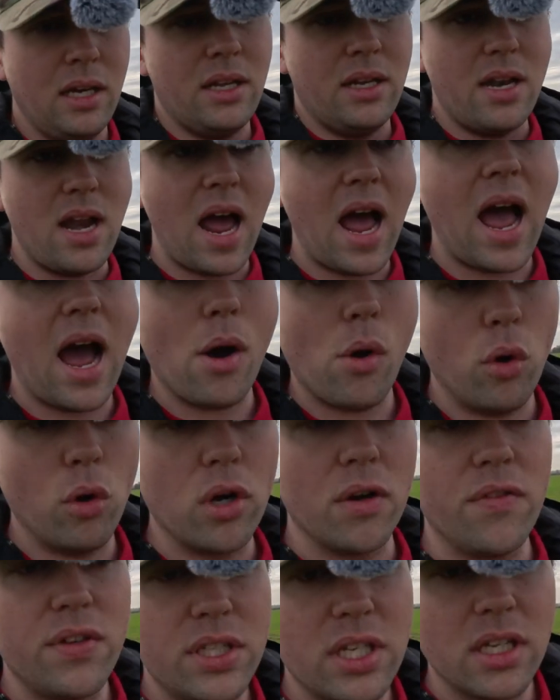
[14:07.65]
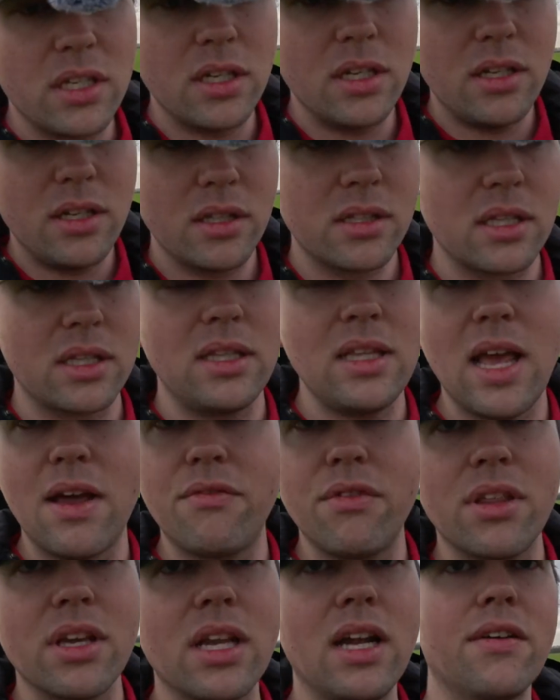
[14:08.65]
Now, all of a sudden,
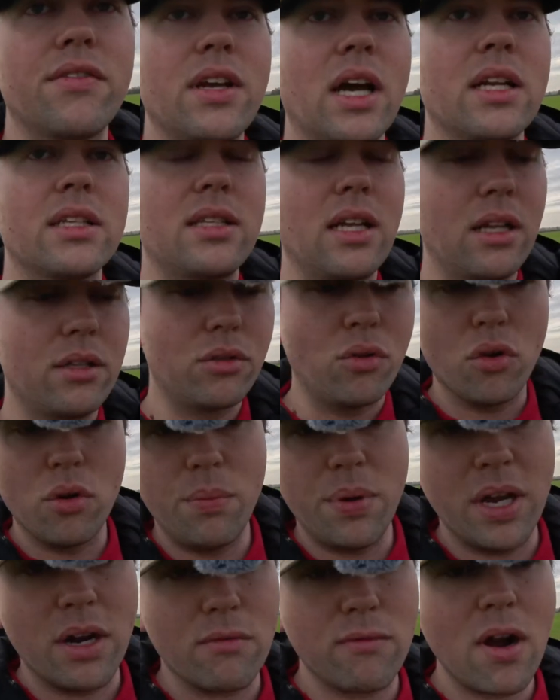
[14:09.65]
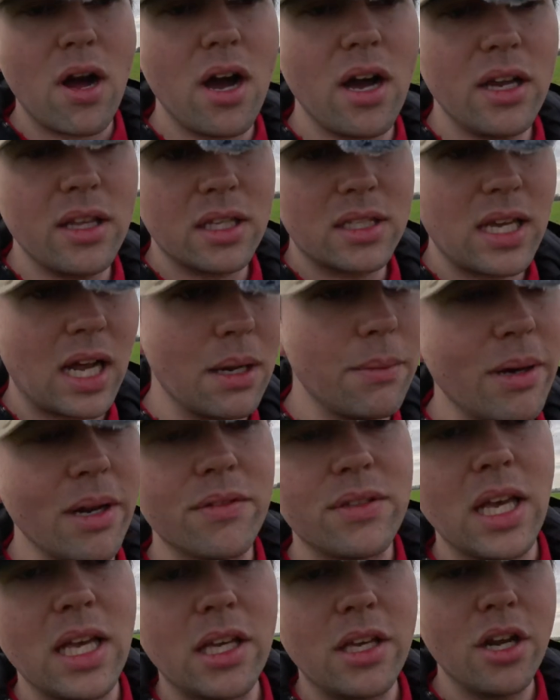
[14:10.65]
everything in Afghanistan's gone a bit awry, the Taliban
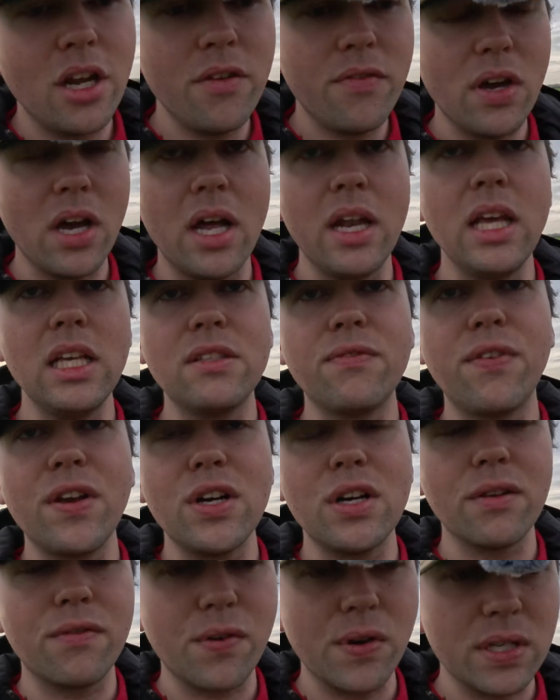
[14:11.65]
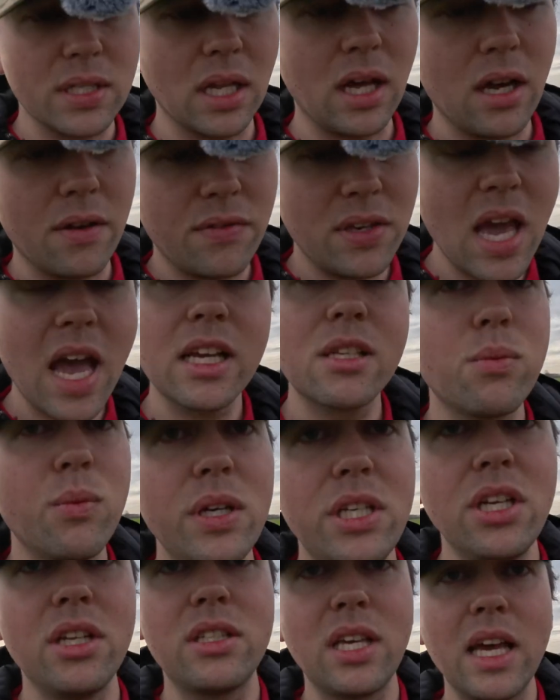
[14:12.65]
have taken over, and he's fearing for his life. Yes,
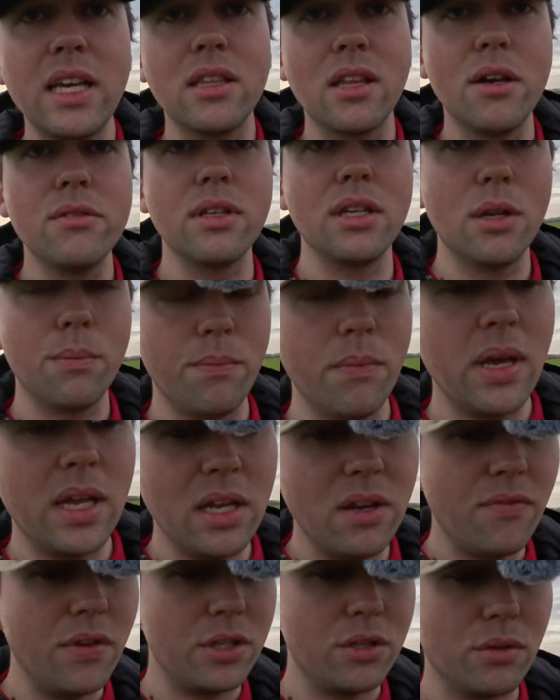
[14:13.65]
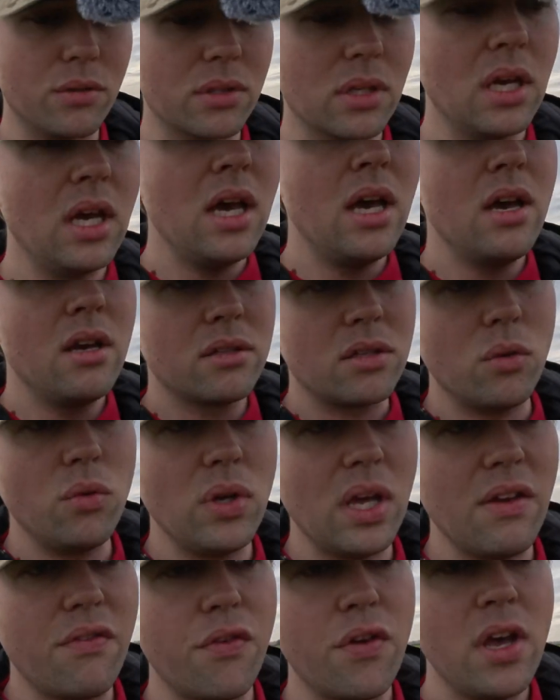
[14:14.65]
we should take those individuals. So
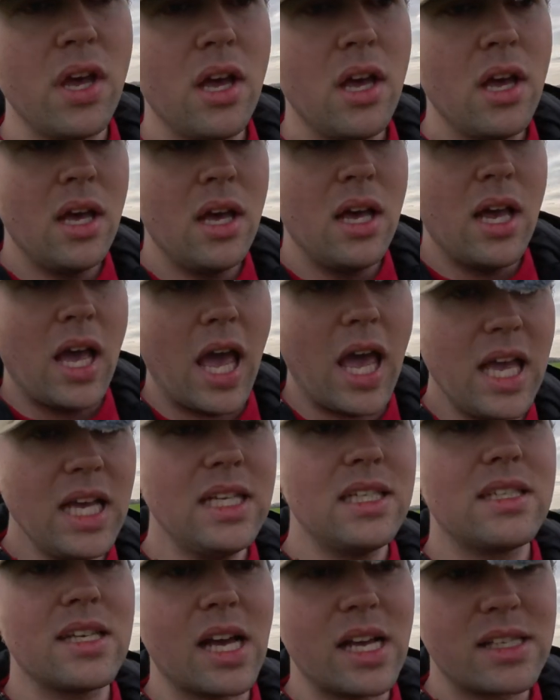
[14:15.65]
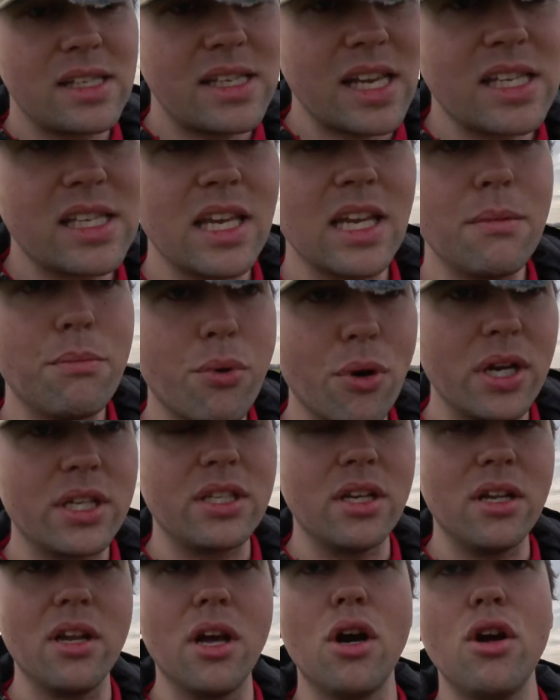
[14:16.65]
if his assisting
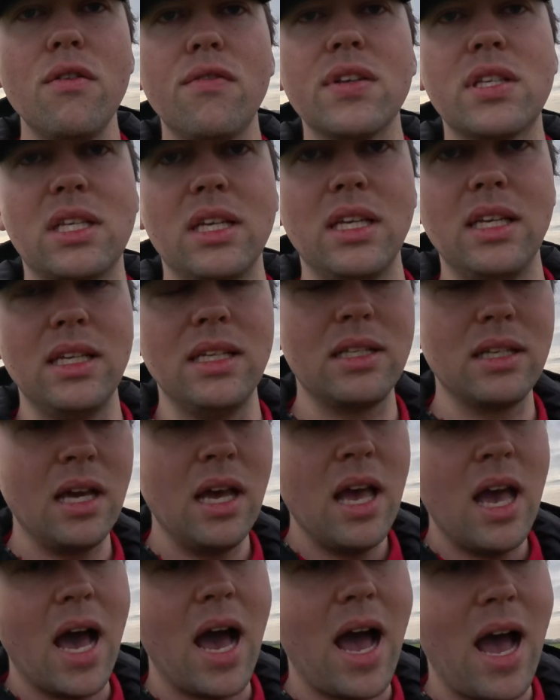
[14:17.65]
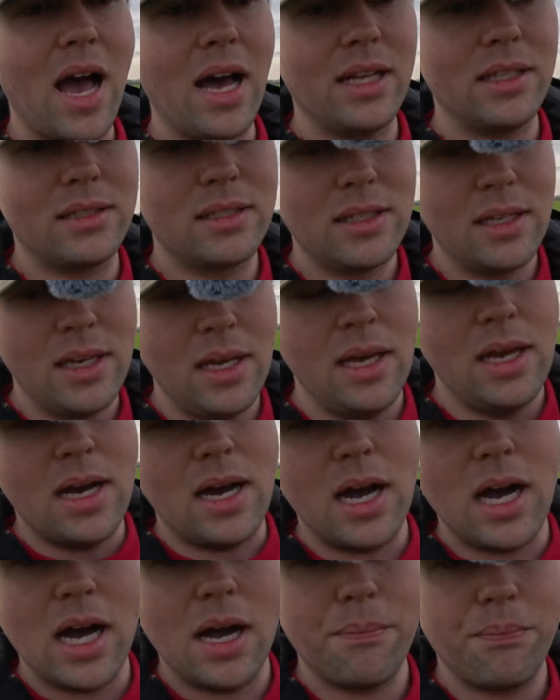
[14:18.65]
Britain overseas has
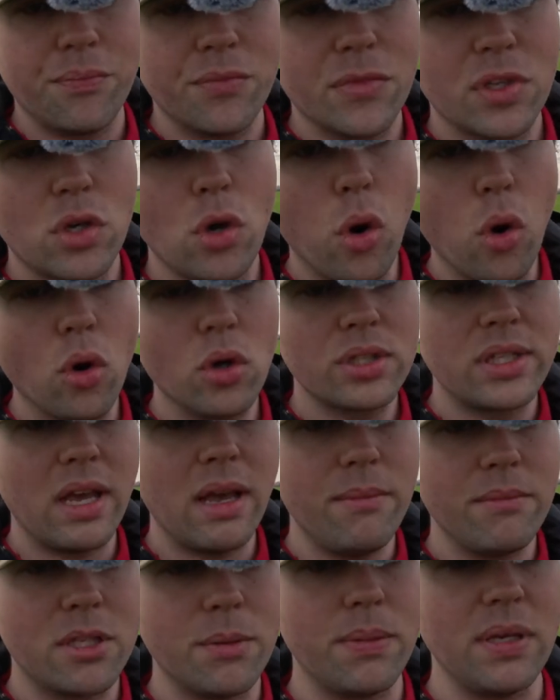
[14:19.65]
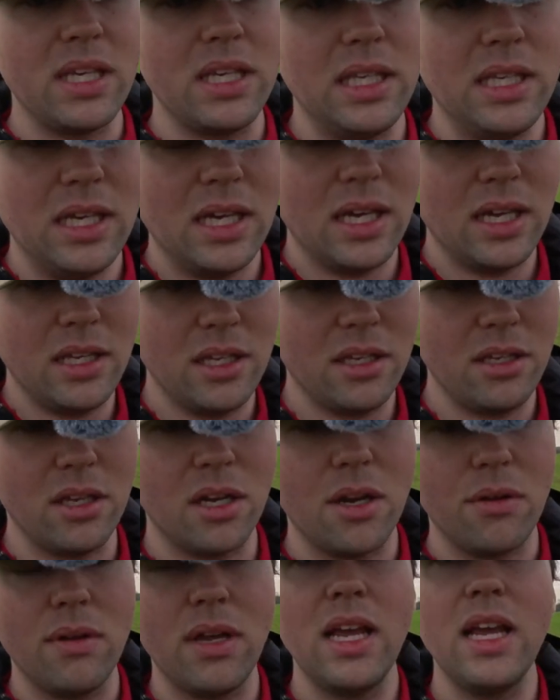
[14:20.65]
caused him to be,
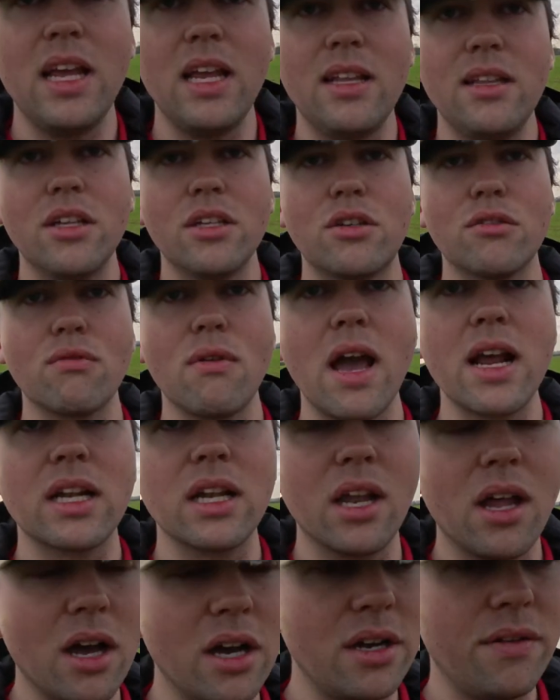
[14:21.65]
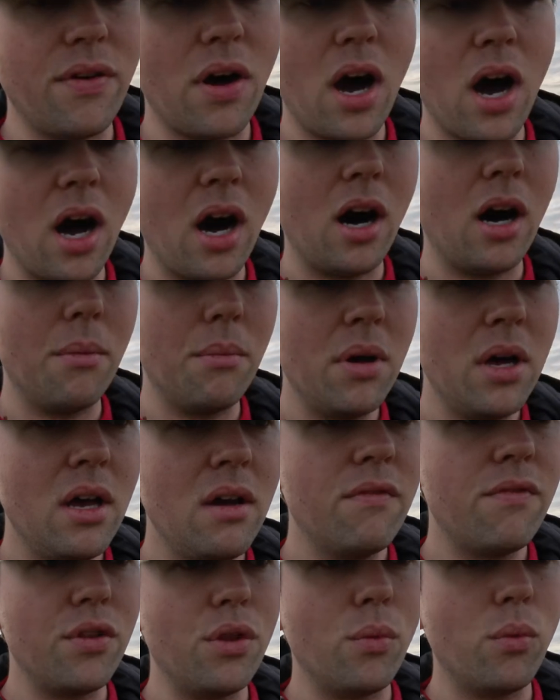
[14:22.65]
in the direct line of harm
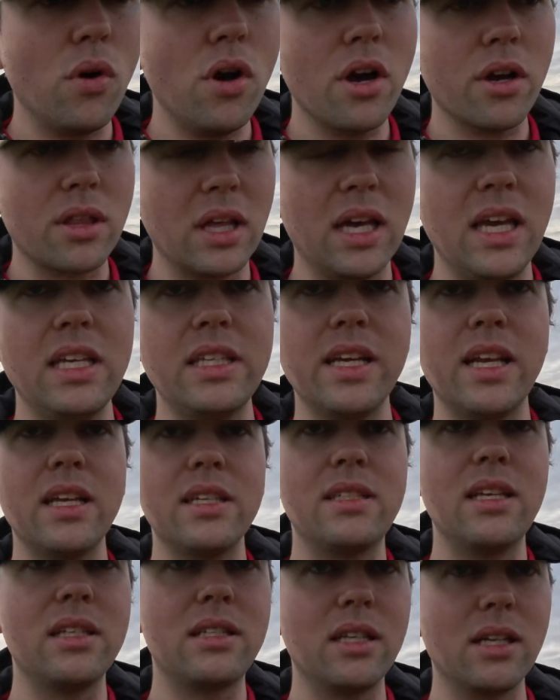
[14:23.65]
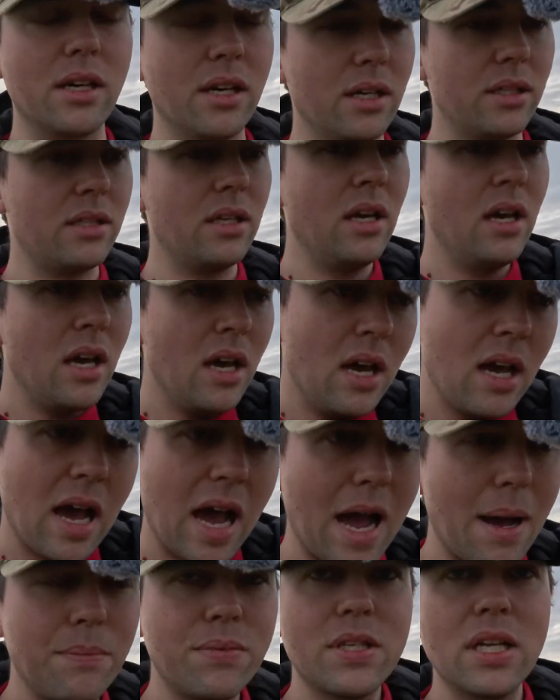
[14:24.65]
for the work that he did assisting us,
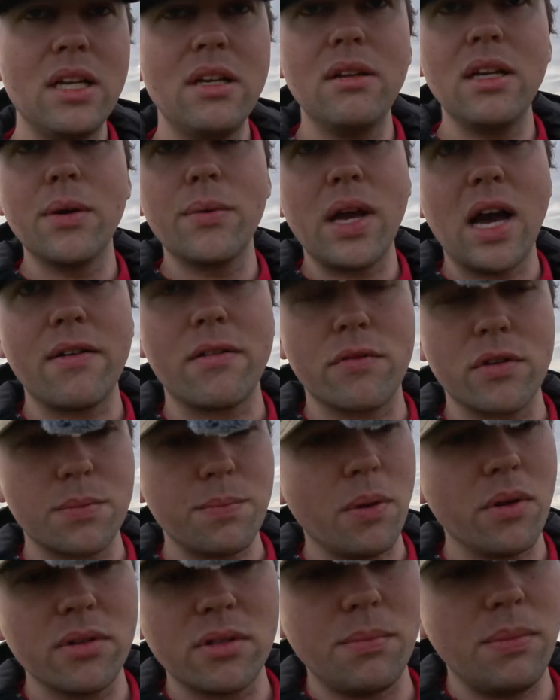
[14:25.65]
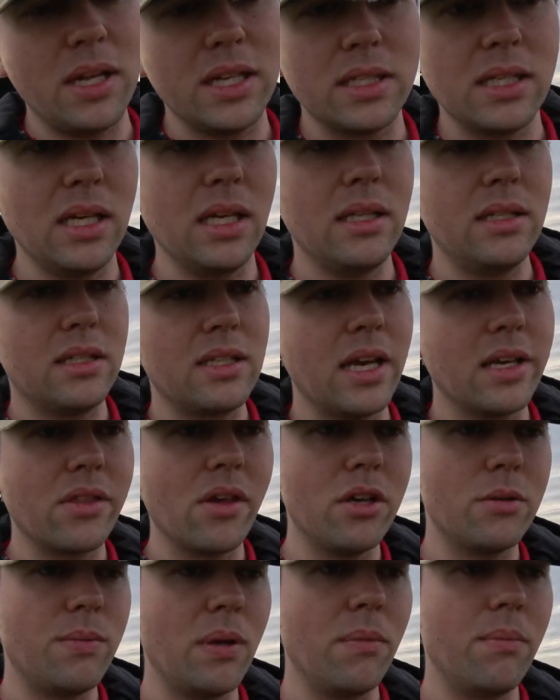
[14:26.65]
absolutely we have a responsibility to take
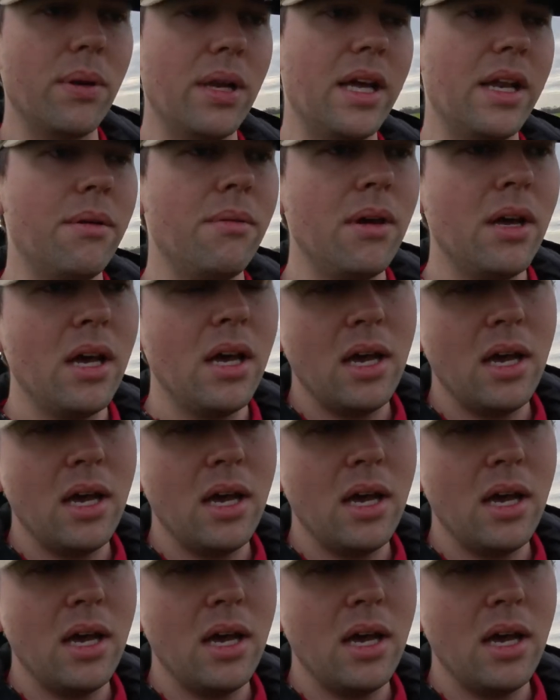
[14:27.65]
those people in.